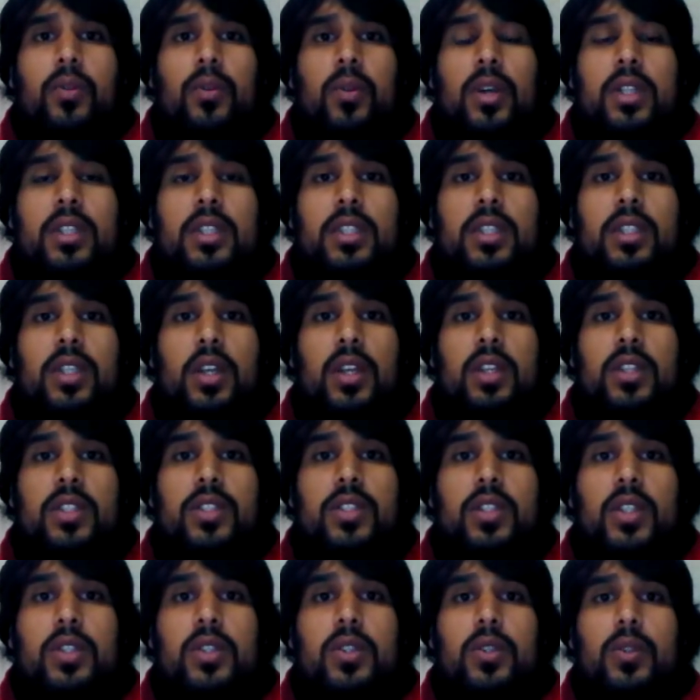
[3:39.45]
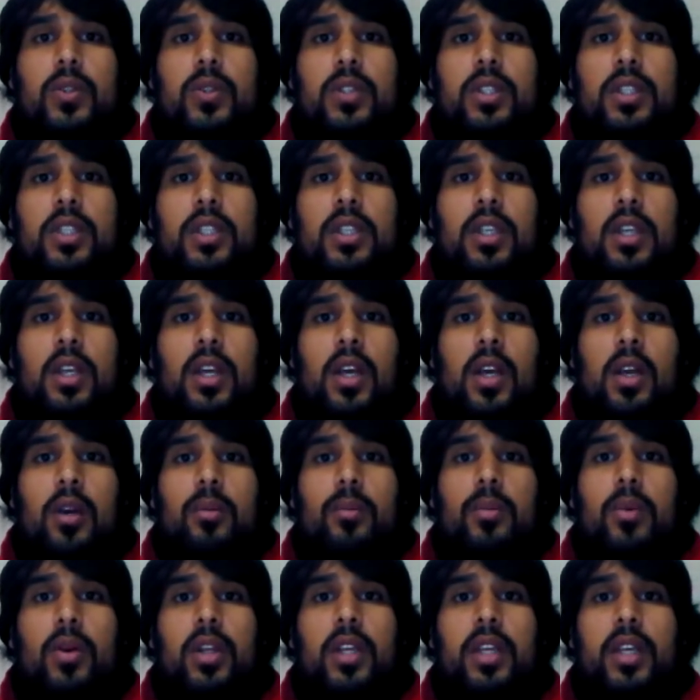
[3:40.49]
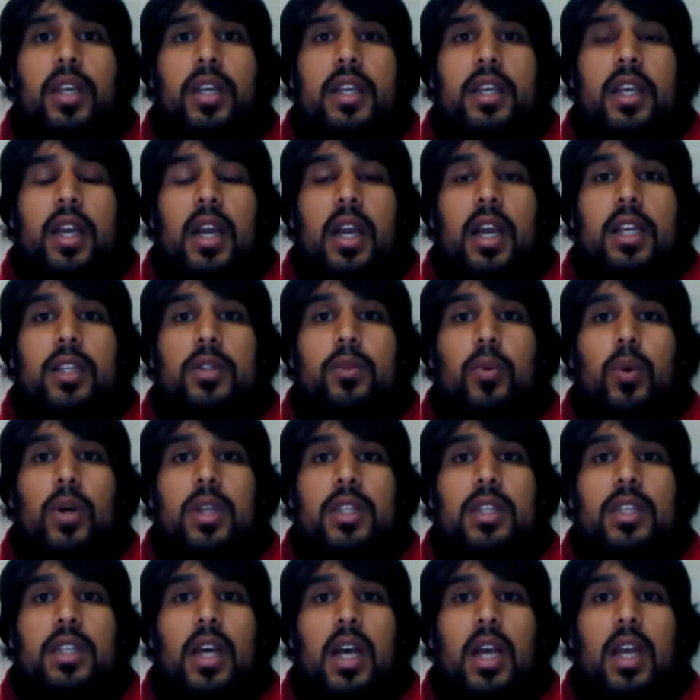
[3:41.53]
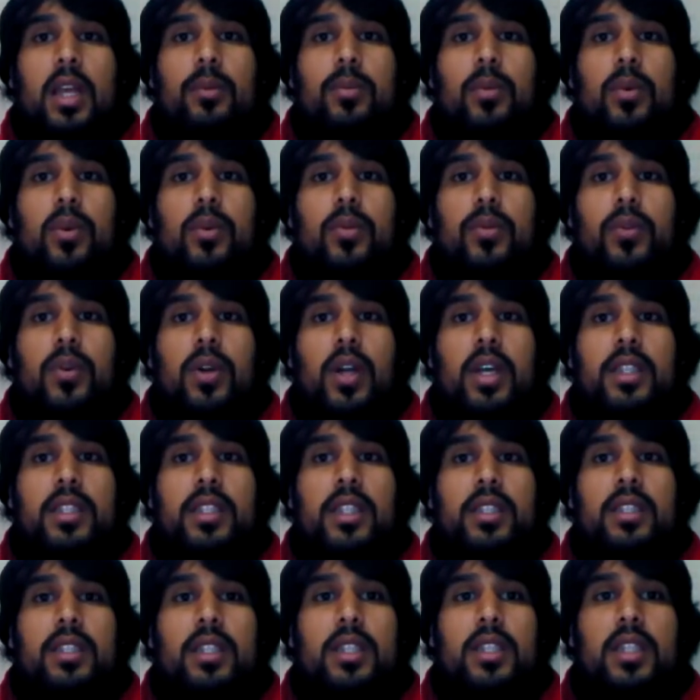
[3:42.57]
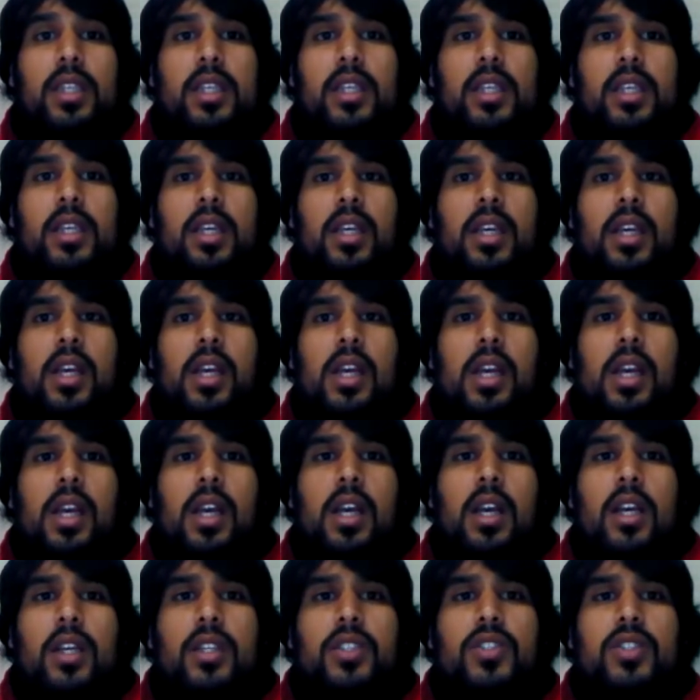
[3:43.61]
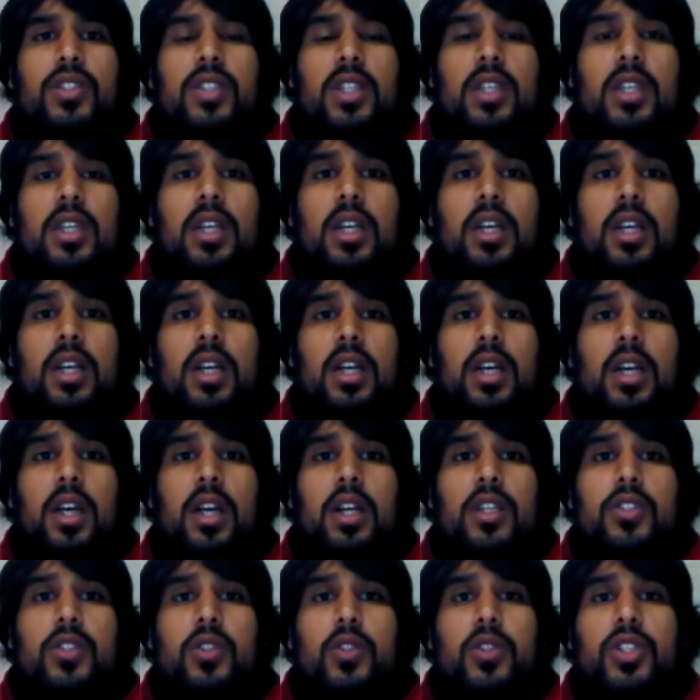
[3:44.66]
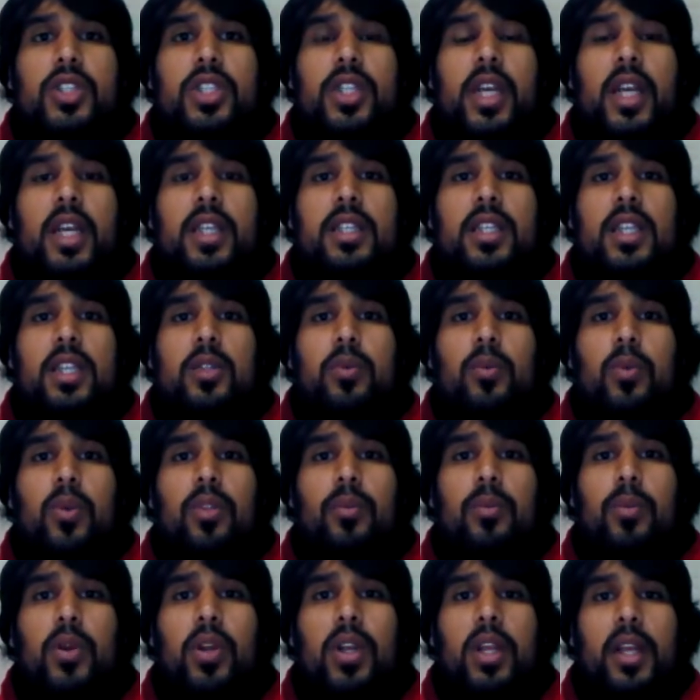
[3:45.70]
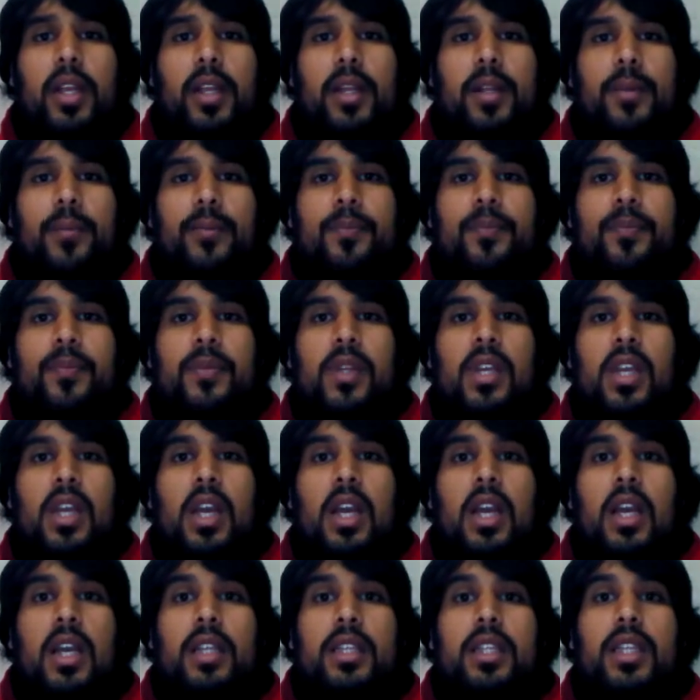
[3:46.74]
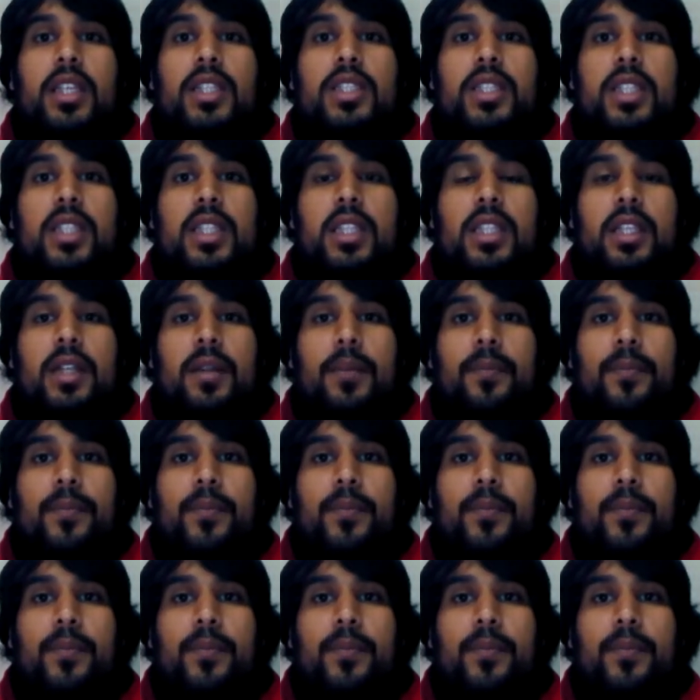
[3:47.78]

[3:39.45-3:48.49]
constitutes bullying and what type of identity is associated with bullying. Teaching